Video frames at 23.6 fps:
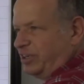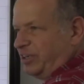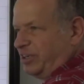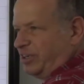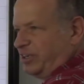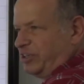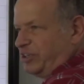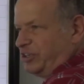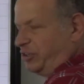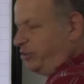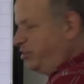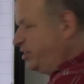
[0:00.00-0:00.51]

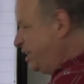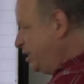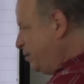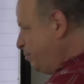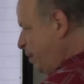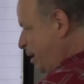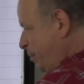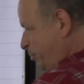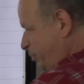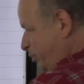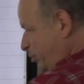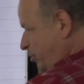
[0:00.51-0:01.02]
So they
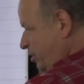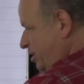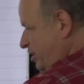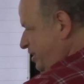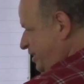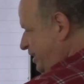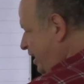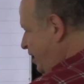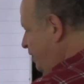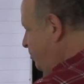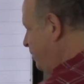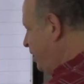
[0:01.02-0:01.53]
map to the
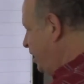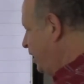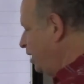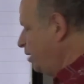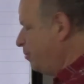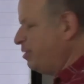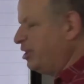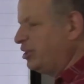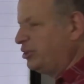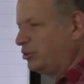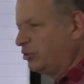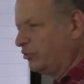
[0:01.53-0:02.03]
same
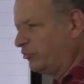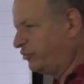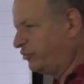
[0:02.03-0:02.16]
element of